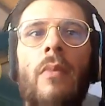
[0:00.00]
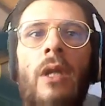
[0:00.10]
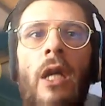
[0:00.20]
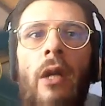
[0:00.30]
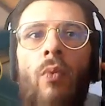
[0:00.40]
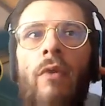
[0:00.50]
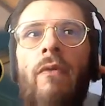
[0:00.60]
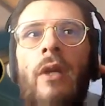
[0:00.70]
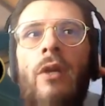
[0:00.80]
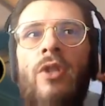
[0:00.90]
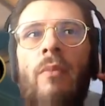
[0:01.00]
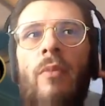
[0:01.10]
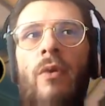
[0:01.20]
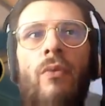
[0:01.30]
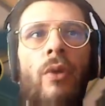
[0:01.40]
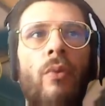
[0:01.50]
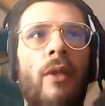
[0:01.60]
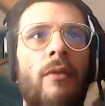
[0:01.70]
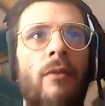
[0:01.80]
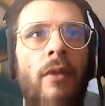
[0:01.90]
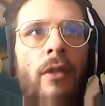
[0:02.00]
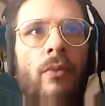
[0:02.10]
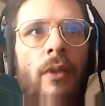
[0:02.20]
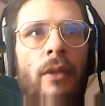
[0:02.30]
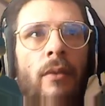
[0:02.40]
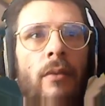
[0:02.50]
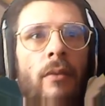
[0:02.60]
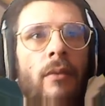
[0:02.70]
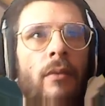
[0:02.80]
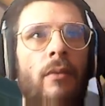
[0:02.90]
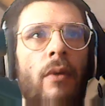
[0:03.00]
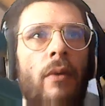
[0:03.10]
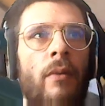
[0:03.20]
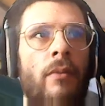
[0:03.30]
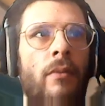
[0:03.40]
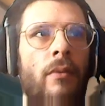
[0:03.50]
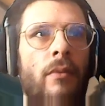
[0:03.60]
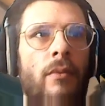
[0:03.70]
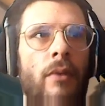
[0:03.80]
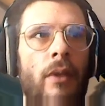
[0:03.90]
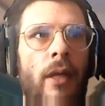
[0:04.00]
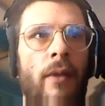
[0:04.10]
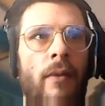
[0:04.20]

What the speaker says: Can we finish them off with S1? No. Okay.